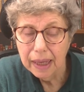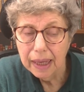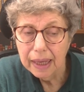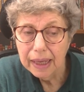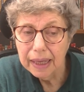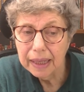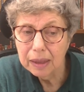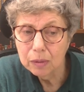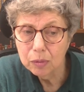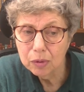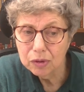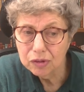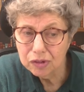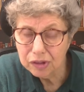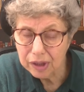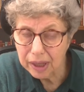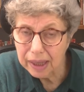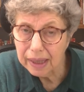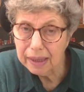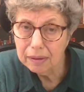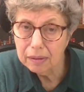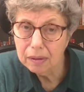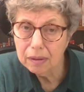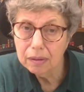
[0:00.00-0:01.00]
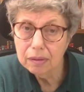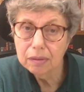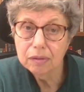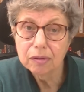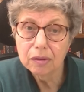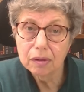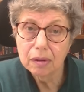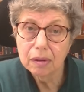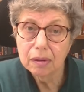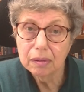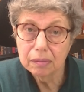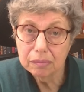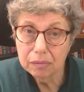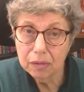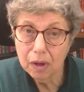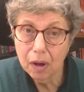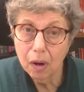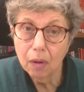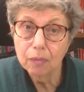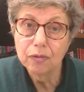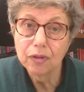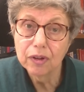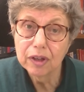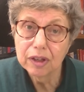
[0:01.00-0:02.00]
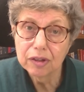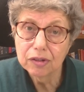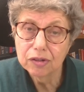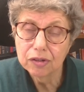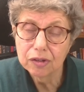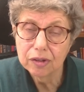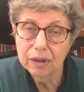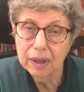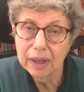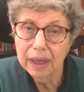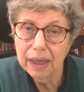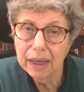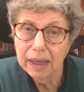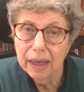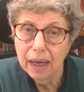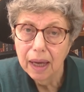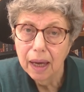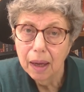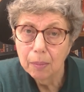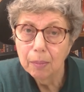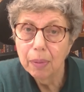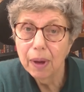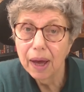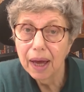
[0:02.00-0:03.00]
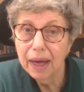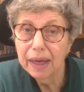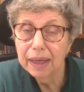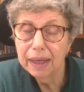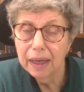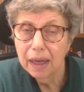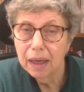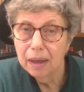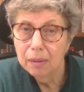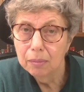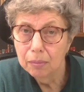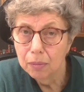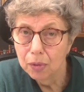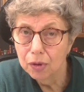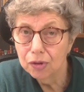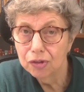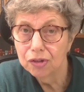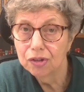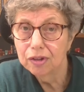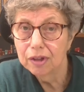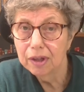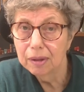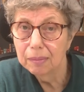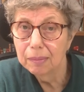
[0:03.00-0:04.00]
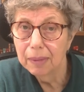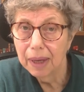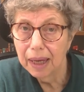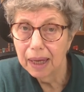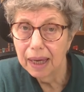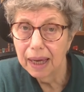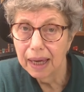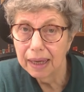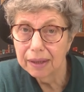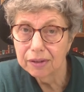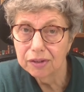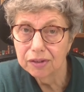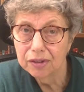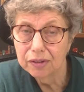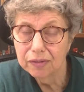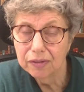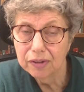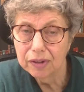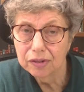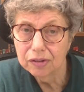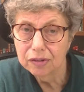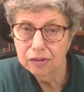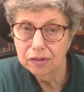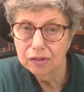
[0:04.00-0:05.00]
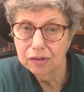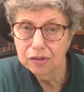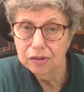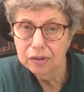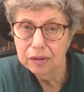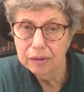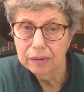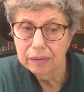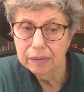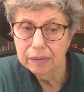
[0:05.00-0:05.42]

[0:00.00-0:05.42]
He was killed, obviously, by Muslim activists.